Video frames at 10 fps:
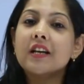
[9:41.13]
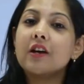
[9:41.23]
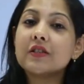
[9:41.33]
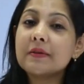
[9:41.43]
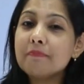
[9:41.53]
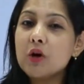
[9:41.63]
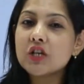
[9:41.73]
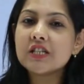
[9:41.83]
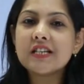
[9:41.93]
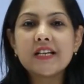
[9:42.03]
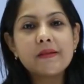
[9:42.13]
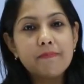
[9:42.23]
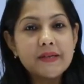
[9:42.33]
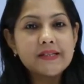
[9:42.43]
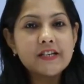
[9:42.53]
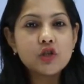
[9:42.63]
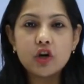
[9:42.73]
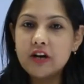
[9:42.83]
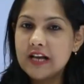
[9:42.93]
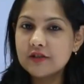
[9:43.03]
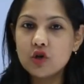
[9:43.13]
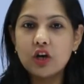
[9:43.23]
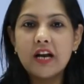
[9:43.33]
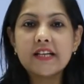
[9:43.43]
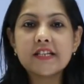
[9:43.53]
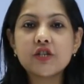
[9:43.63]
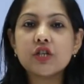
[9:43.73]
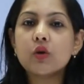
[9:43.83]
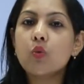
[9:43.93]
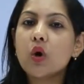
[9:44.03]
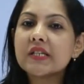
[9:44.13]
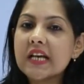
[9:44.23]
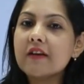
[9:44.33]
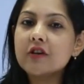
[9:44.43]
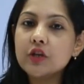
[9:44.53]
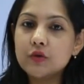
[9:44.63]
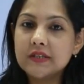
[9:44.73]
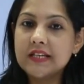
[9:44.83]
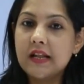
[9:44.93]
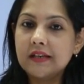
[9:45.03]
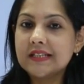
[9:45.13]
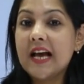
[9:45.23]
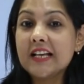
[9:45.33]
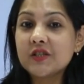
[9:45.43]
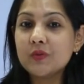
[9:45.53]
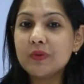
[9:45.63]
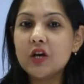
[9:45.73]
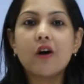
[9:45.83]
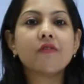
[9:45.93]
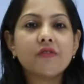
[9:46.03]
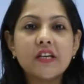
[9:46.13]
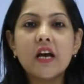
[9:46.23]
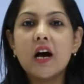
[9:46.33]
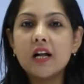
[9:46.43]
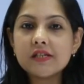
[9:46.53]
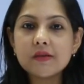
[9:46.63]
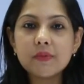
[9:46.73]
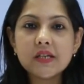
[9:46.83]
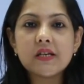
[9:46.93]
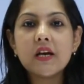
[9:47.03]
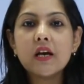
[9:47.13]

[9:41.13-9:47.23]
Now, it's important as a business or as an organization, whatever you sell, it has to be of the ultimate